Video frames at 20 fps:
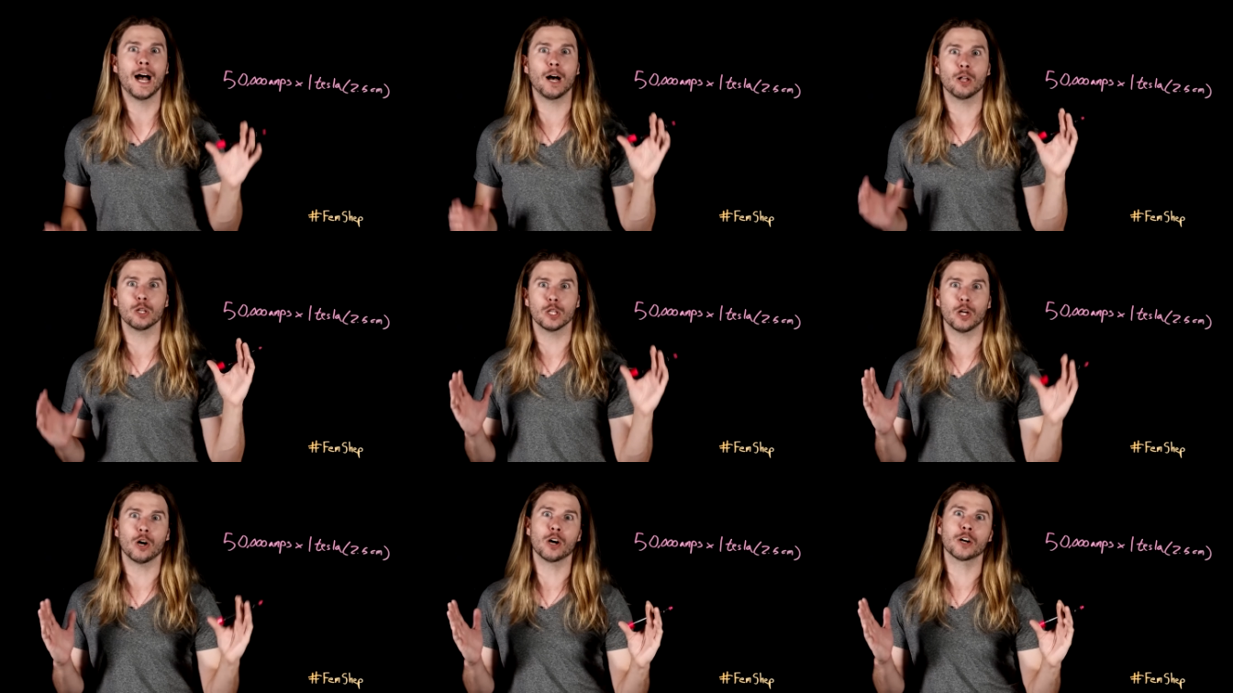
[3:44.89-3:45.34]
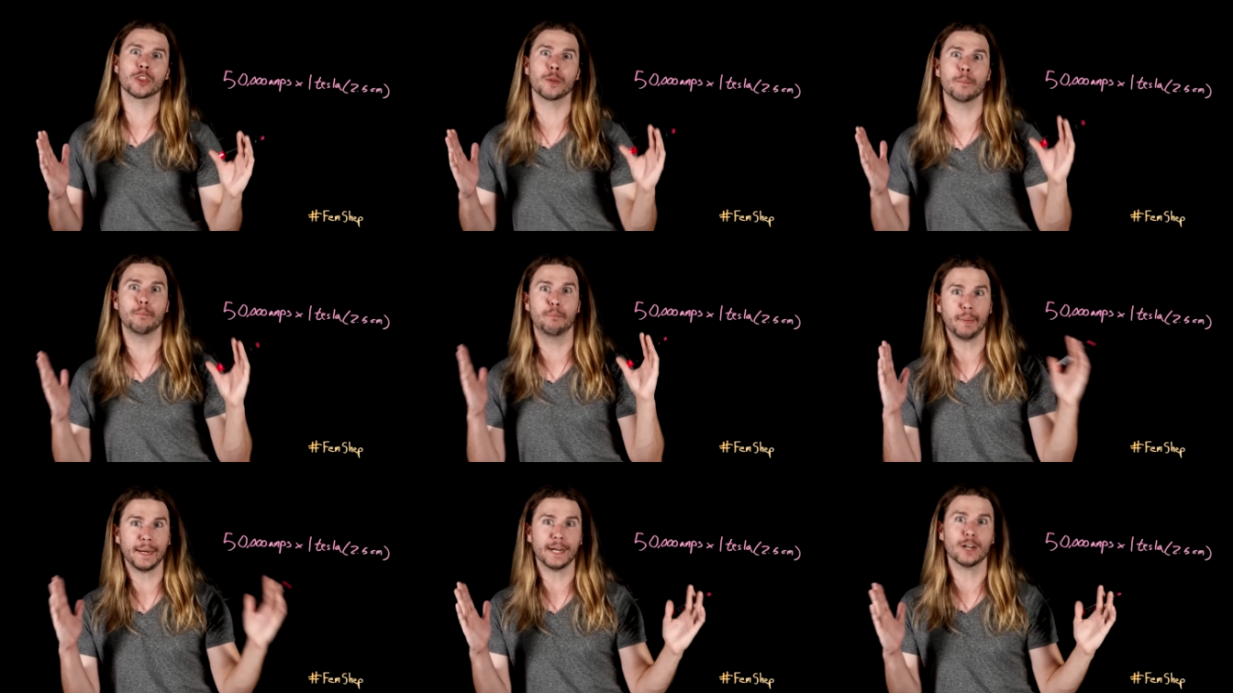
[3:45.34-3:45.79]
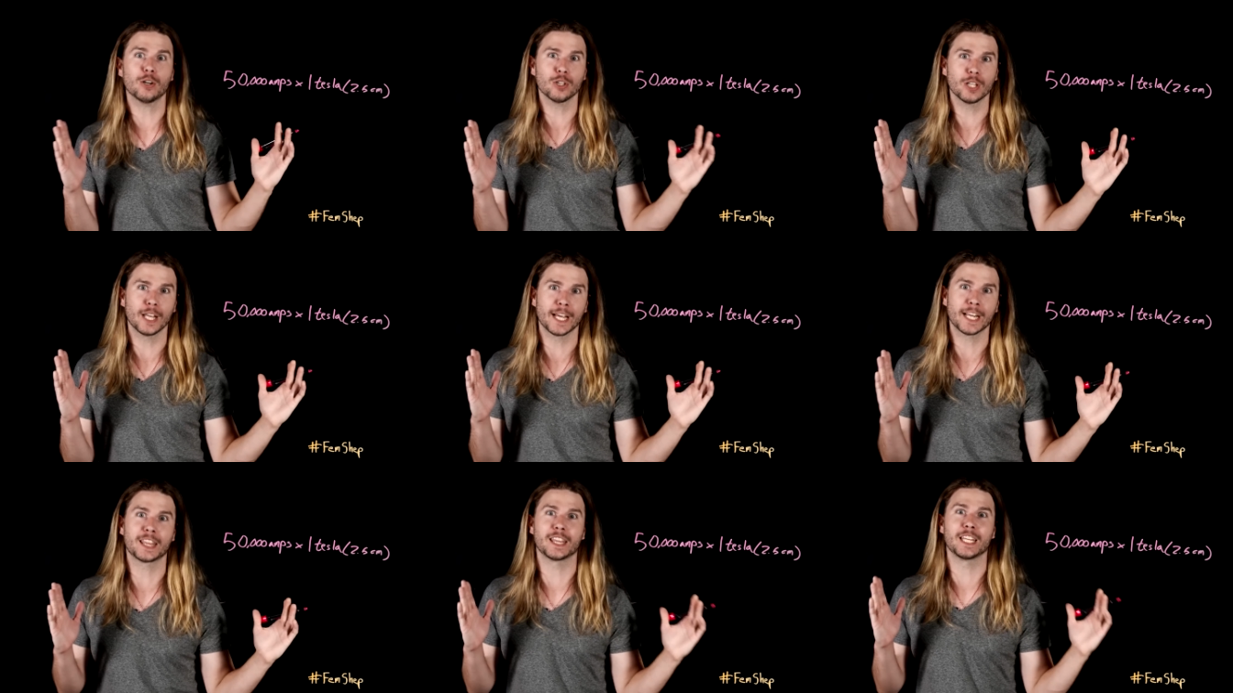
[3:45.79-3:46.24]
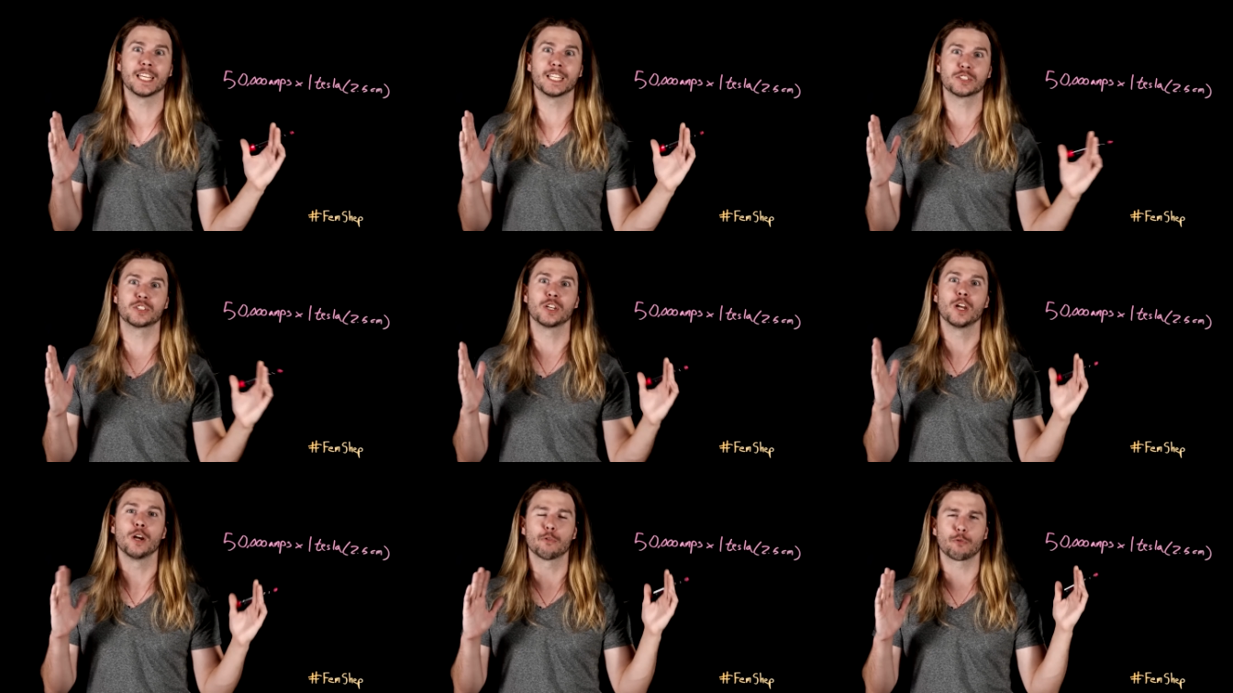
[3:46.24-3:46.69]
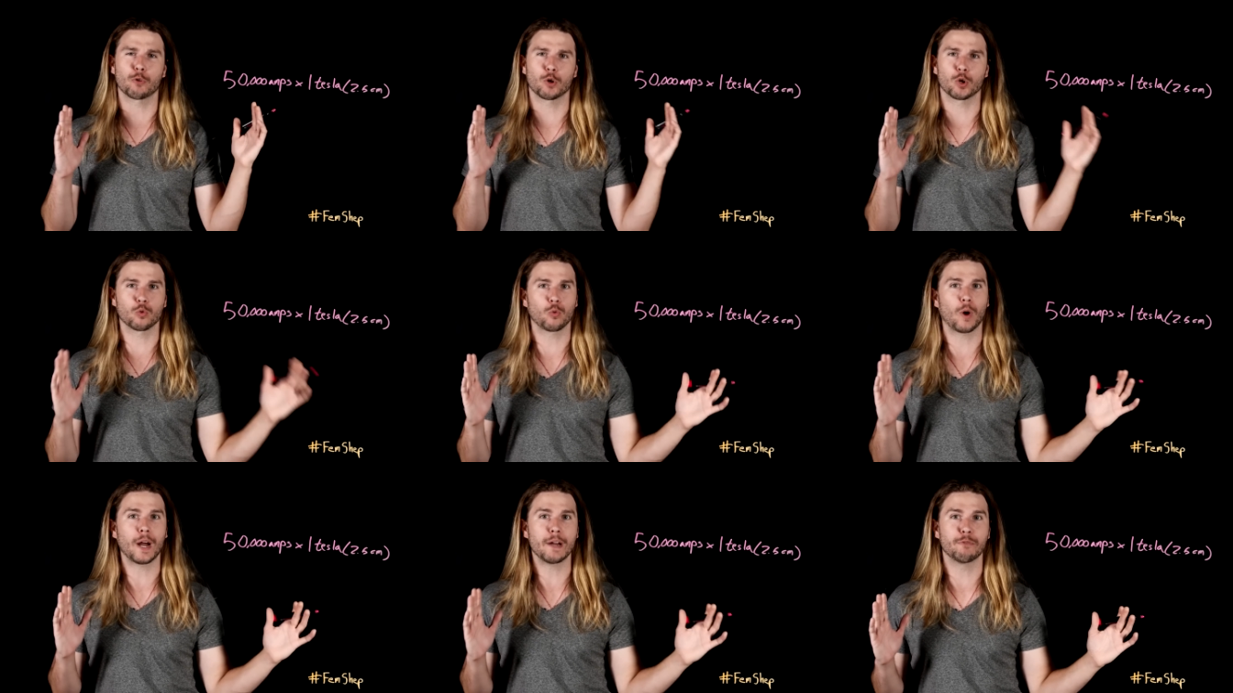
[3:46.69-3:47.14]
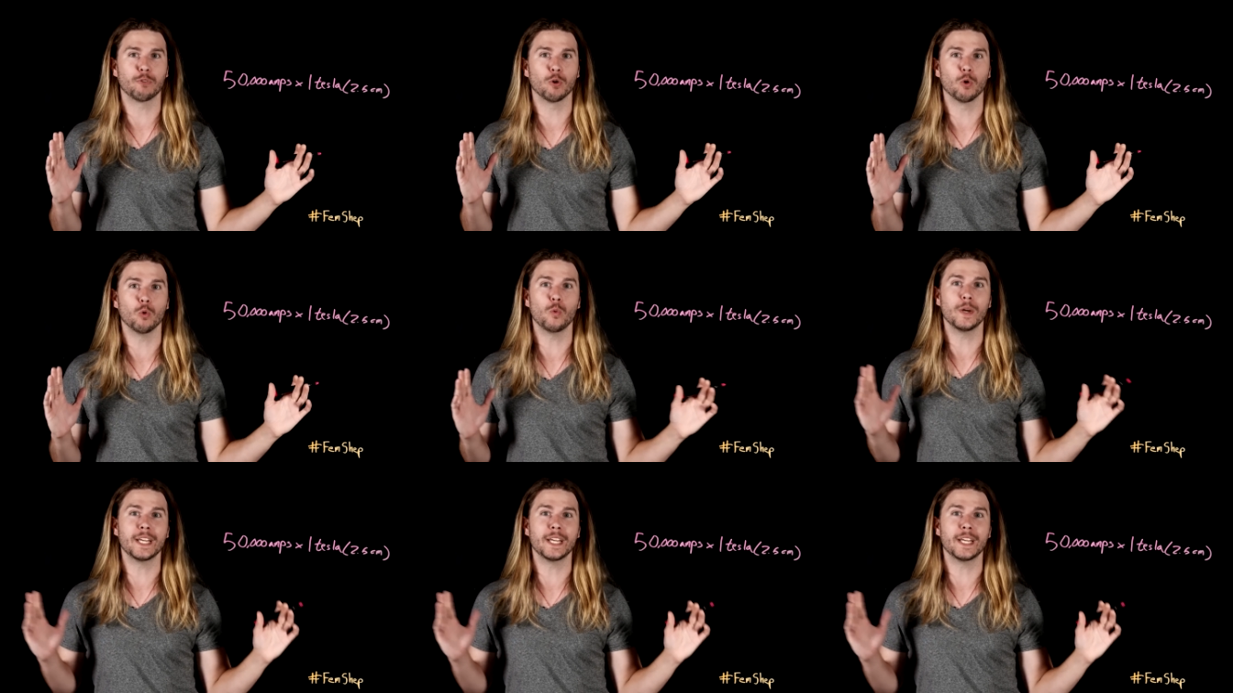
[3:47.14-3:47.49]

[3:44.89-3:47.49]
how long the barrel length is for a rifle,